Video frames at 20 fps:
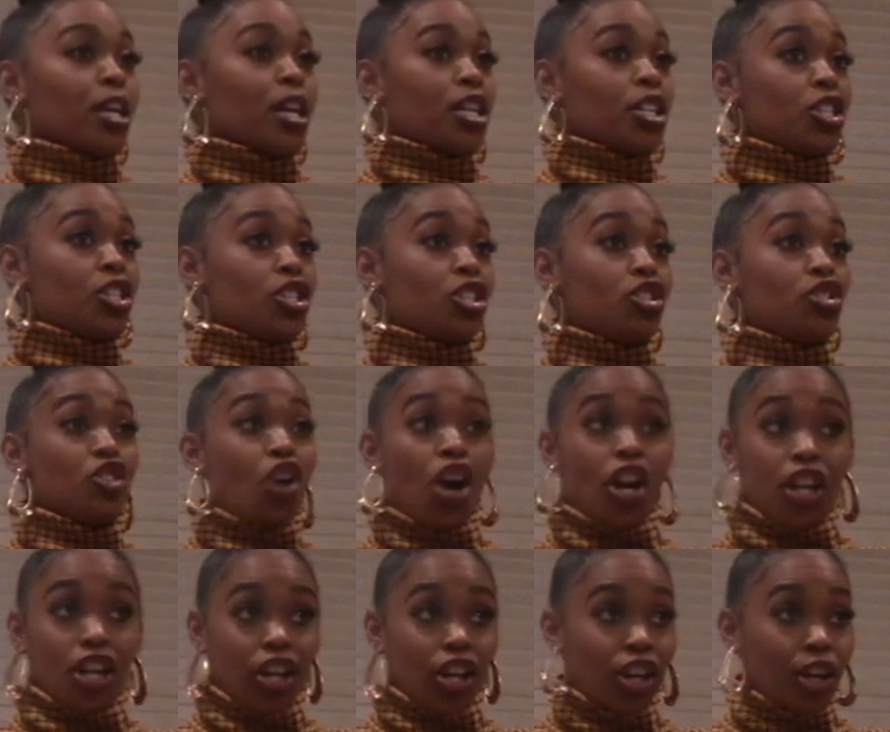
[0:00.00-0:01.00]
She's
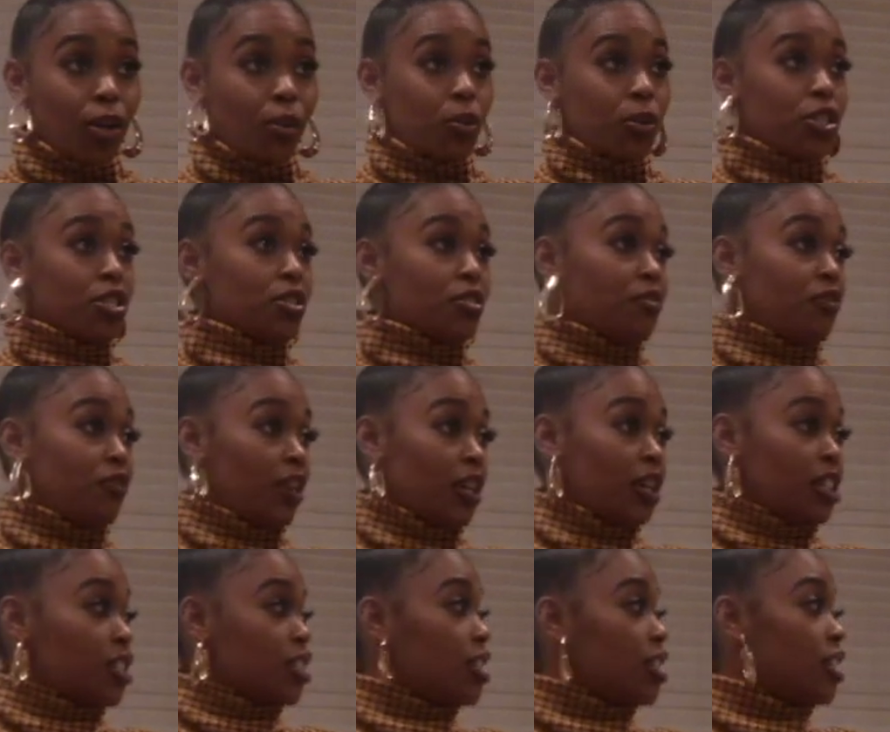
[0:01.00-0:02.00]
darker, which is
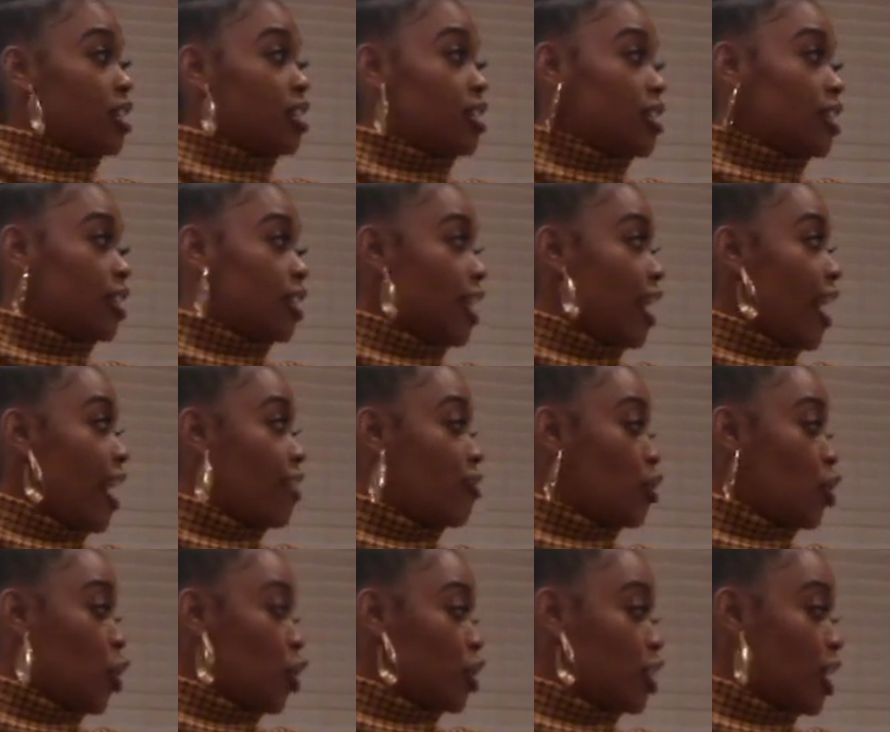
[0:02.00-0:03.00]
fun. She doesn't have
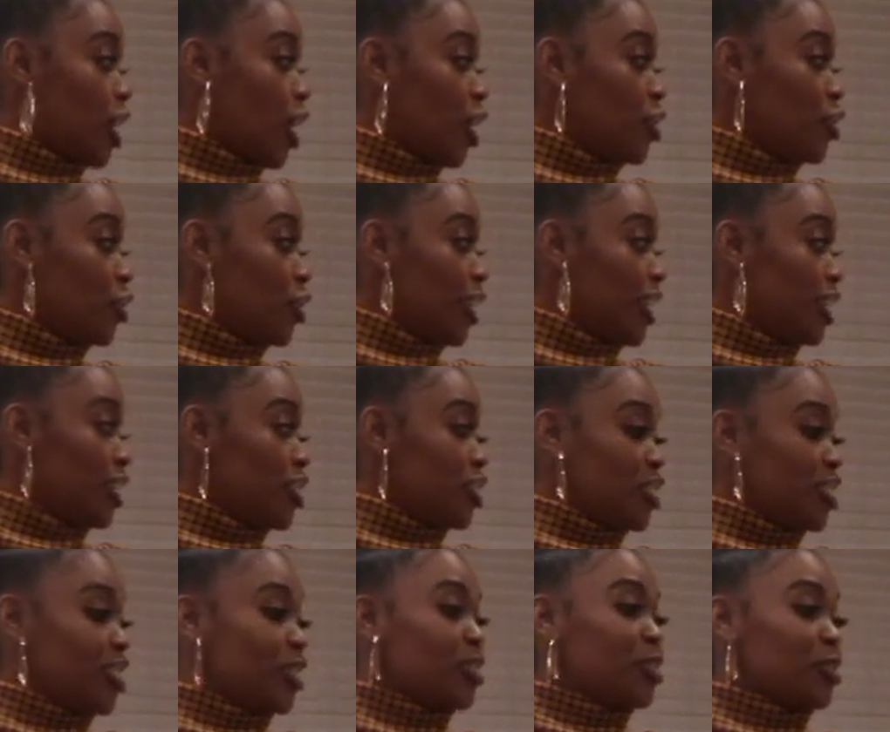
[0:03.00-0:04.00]
it all together, and
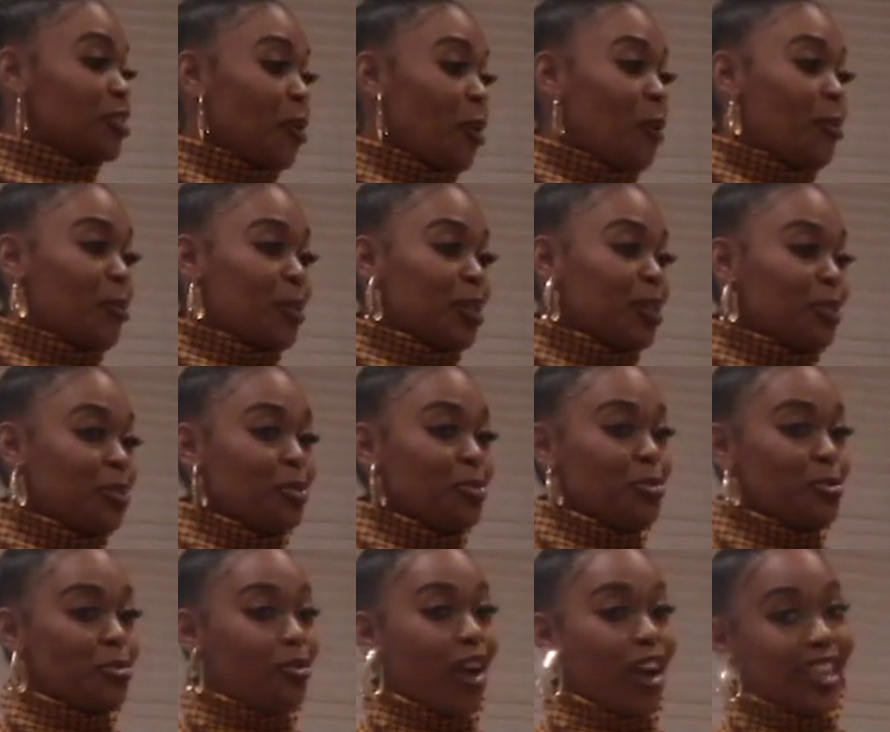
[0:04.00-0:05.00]
she doesn't always do
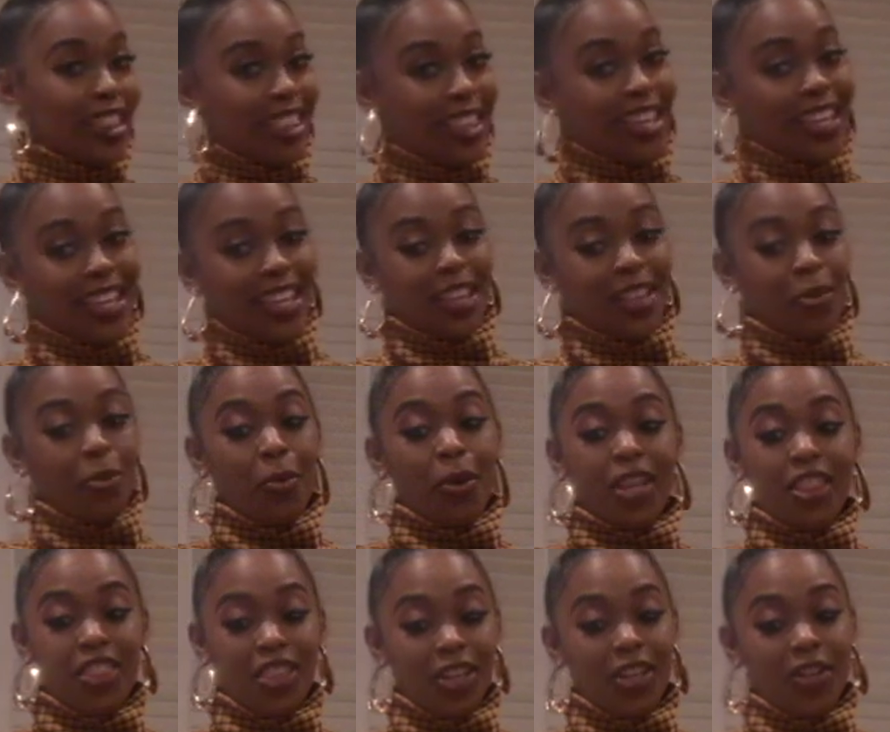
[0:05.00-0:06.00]
the right thing the
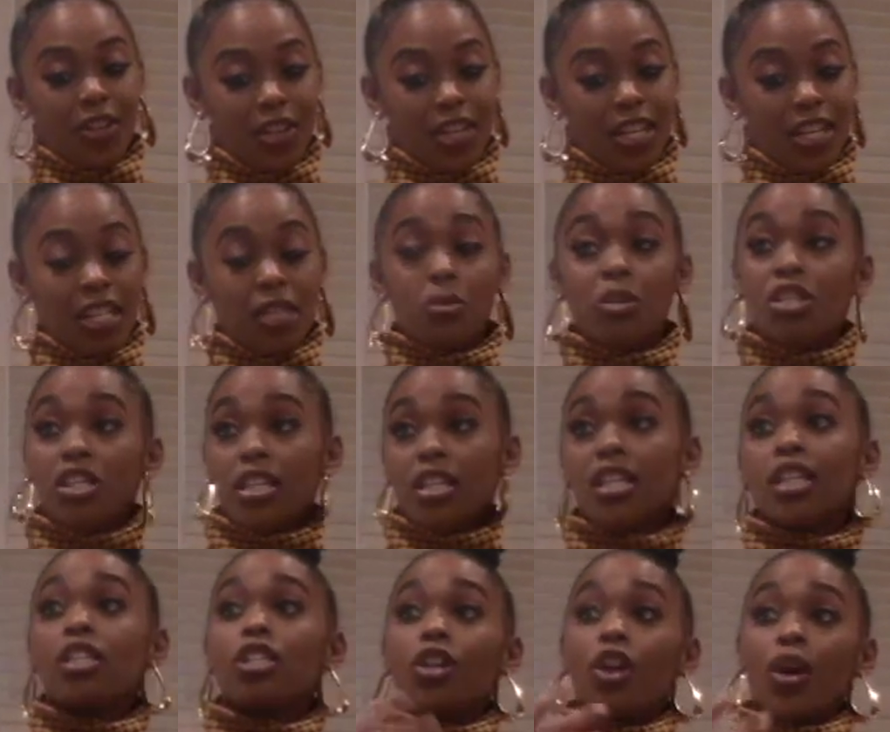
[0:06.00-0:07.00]
way Thunder does, but she
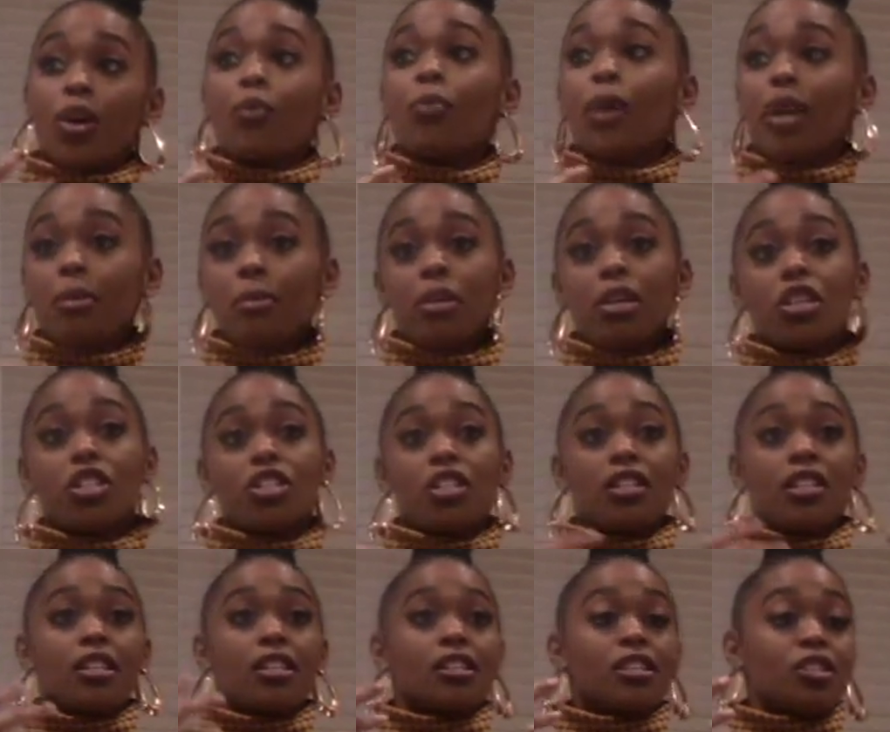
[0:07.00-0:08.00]
does it her way because she
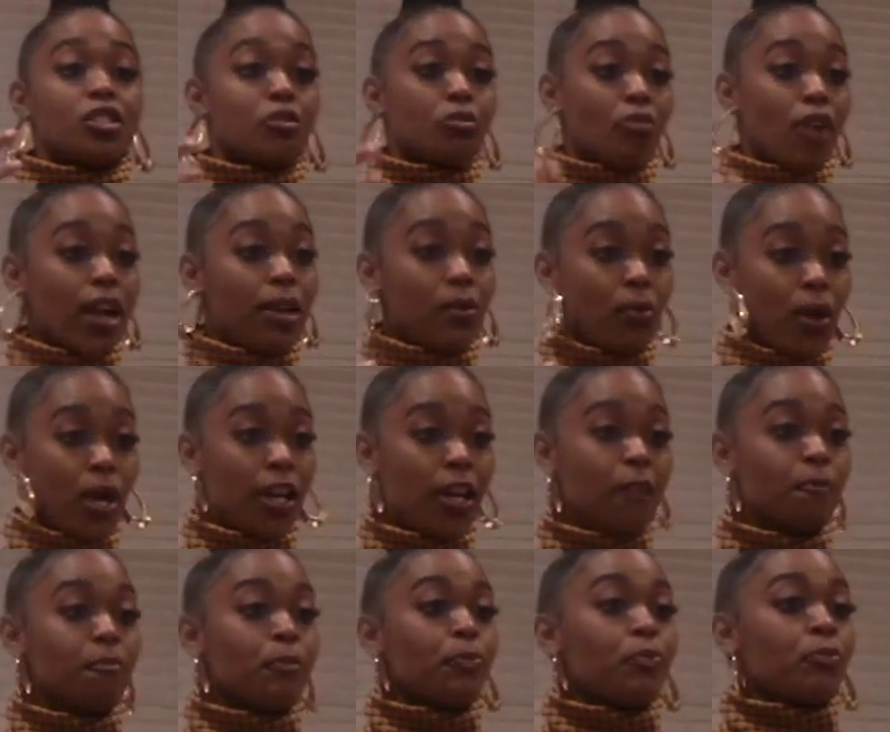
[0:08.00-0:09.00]
thinks it's the right
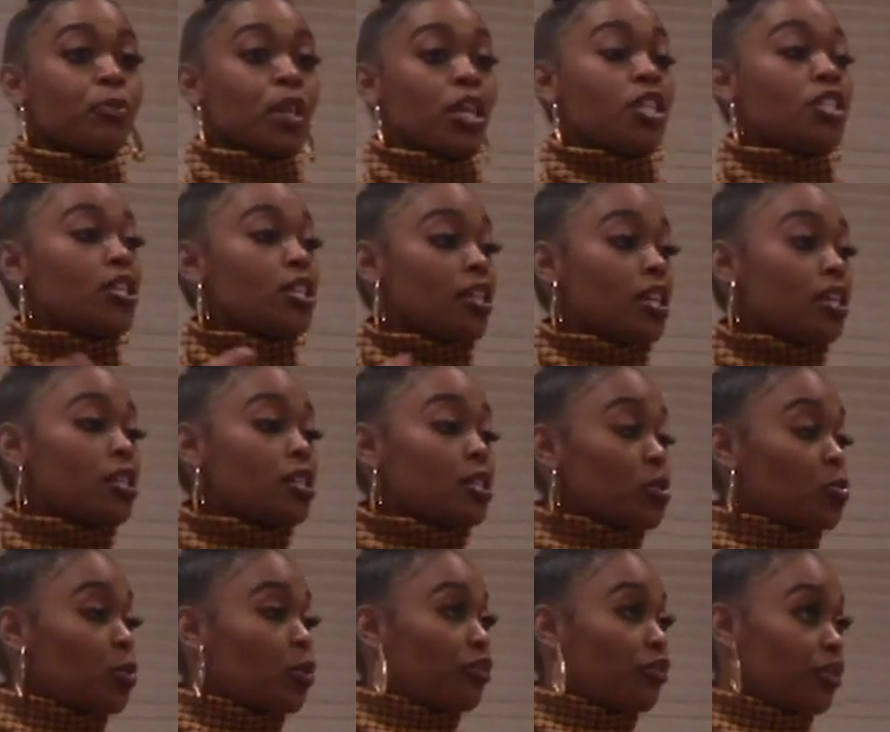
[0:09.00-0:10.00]
way, and she thinks
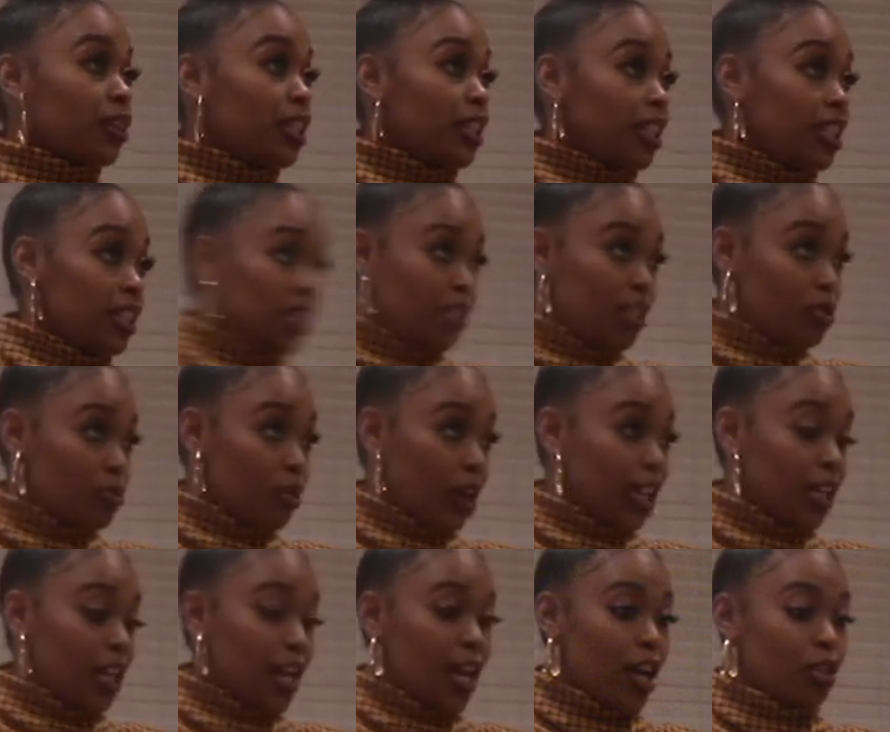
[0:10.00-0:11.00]
it's what Freeland needs
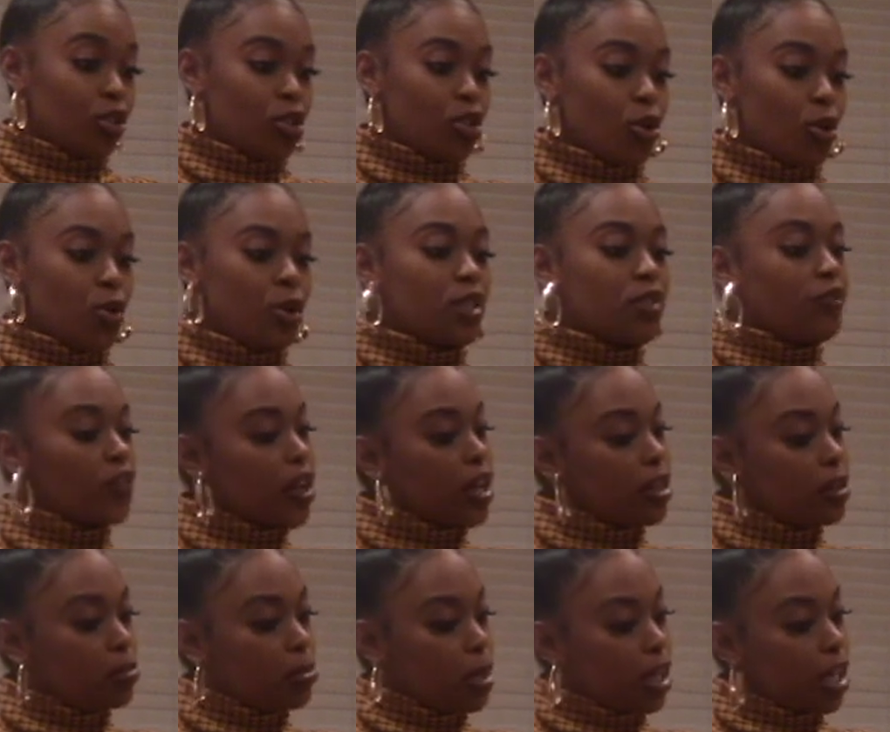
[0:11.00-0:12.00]
right now. So it's
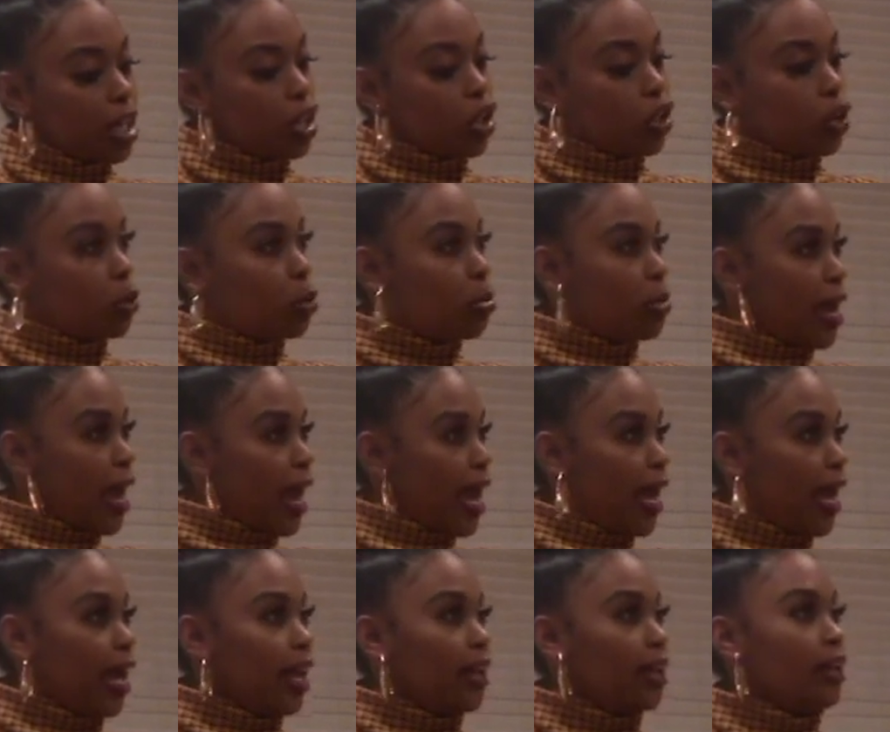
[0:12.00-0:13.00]
fun being a little
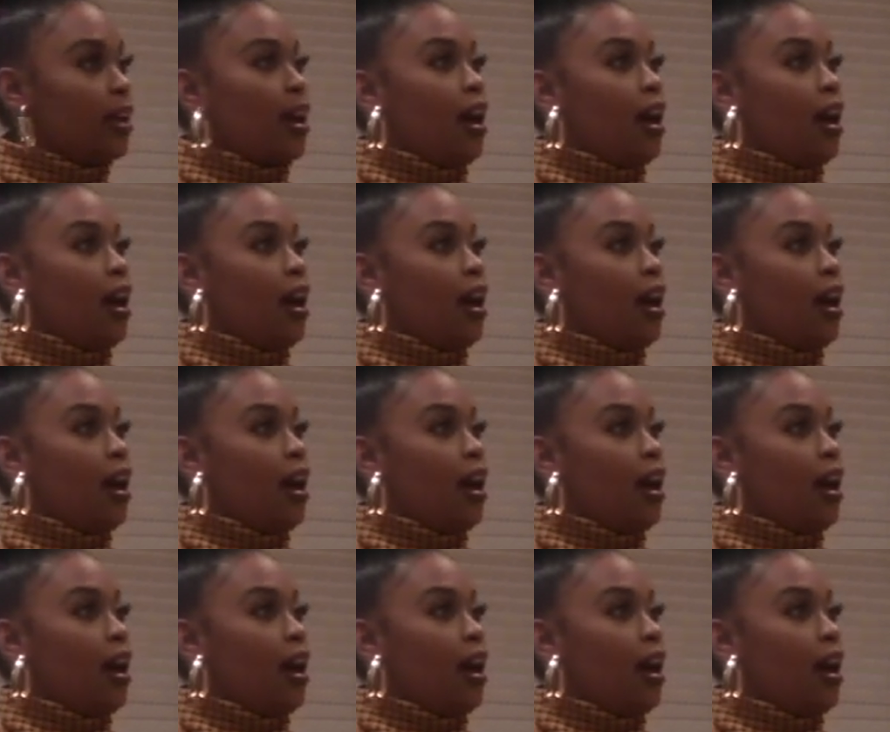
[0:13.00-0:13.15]
bad.